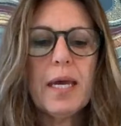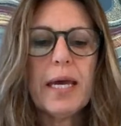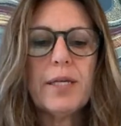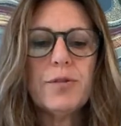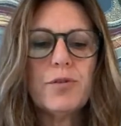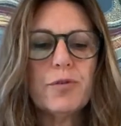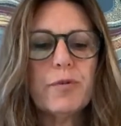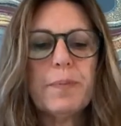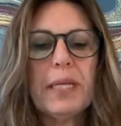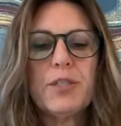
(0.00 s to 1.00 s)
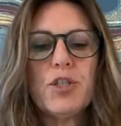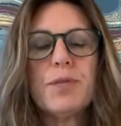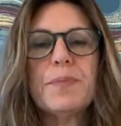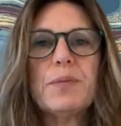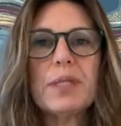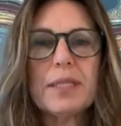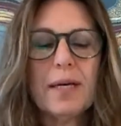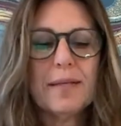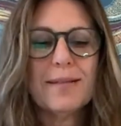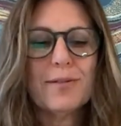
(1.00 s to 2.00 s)
Andrew replenished me with
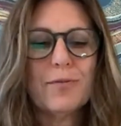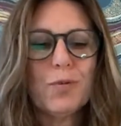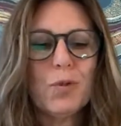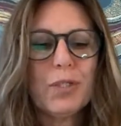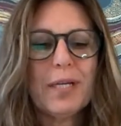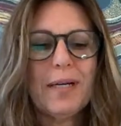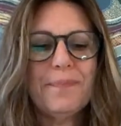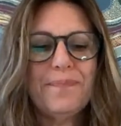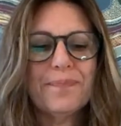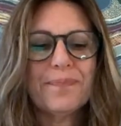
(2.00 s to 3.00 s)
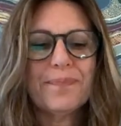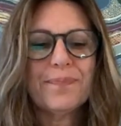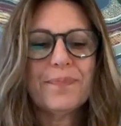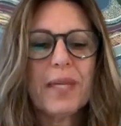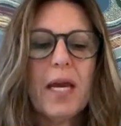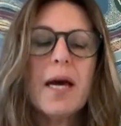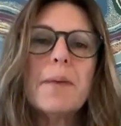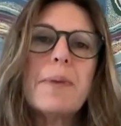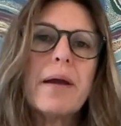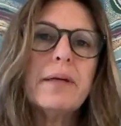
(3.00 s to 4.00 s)
glasses of water.
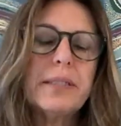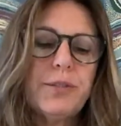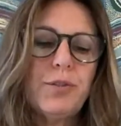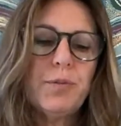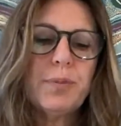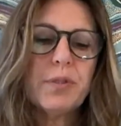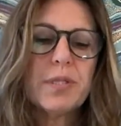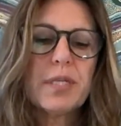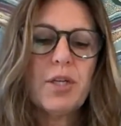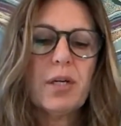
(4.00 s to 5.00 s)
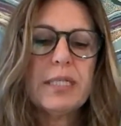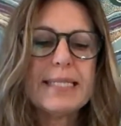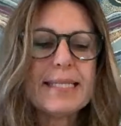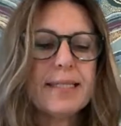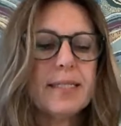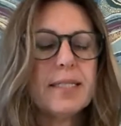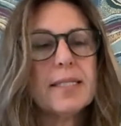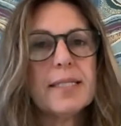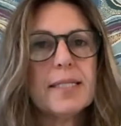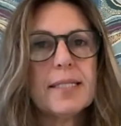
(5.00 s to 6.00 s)
Apparently, newborns can only see to
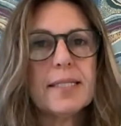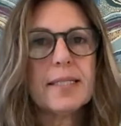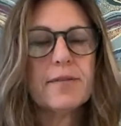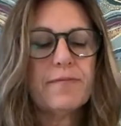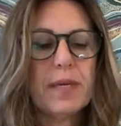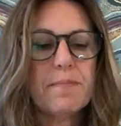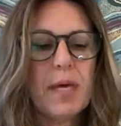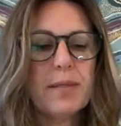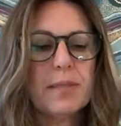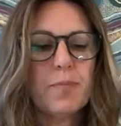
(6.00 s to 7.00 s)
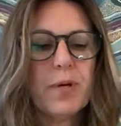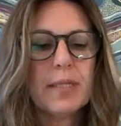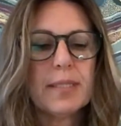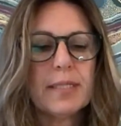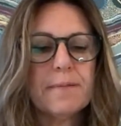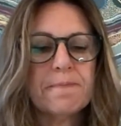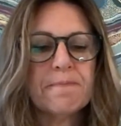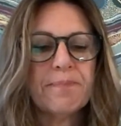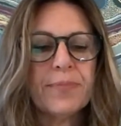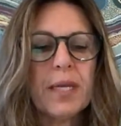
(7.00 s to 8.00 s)
the distance of their mother's breast.
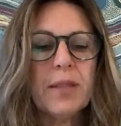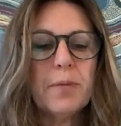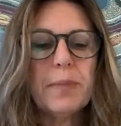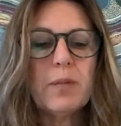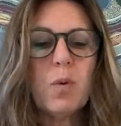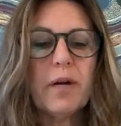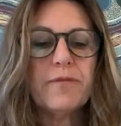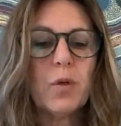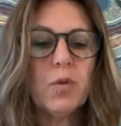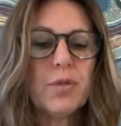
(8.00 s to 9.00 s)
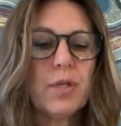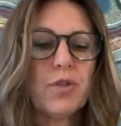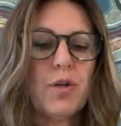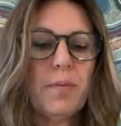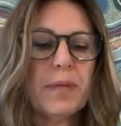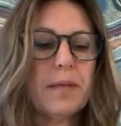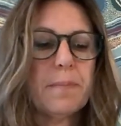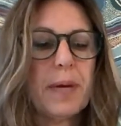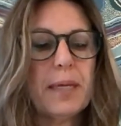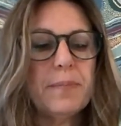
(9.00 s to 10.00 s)
The midwife also told me
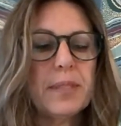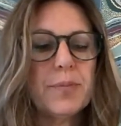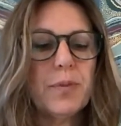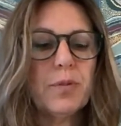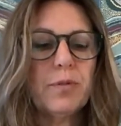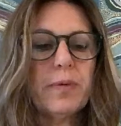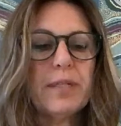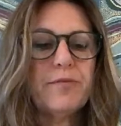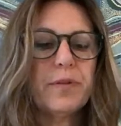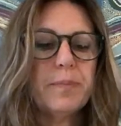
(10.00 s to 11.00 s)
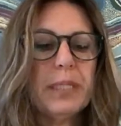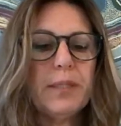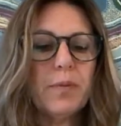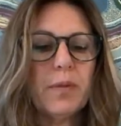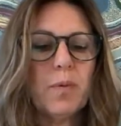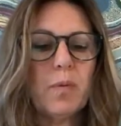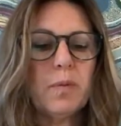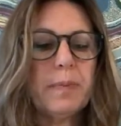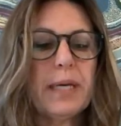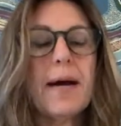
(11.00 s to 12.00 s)
that babies were already familiar with what
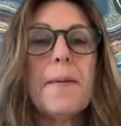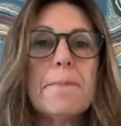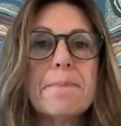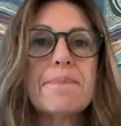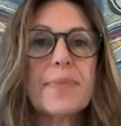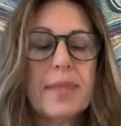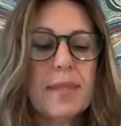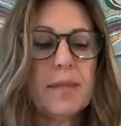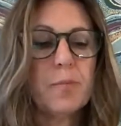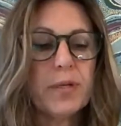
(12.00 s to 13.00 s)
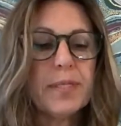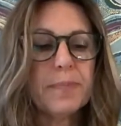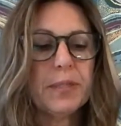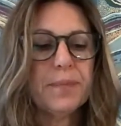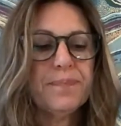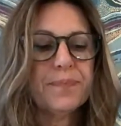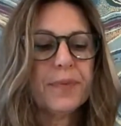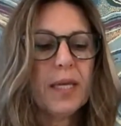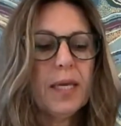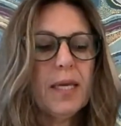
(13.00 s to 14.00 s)
would become the breast milk.
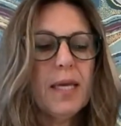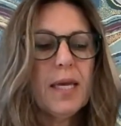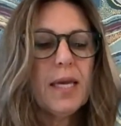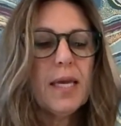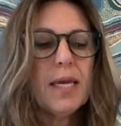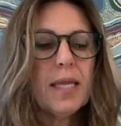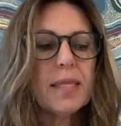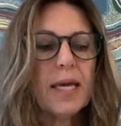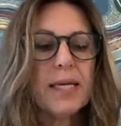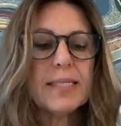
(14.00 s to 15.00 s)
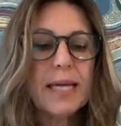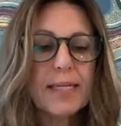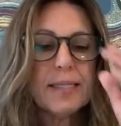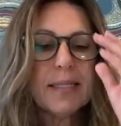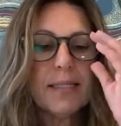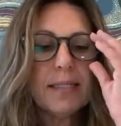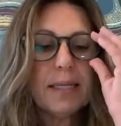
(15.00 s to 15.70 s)
They had tasted it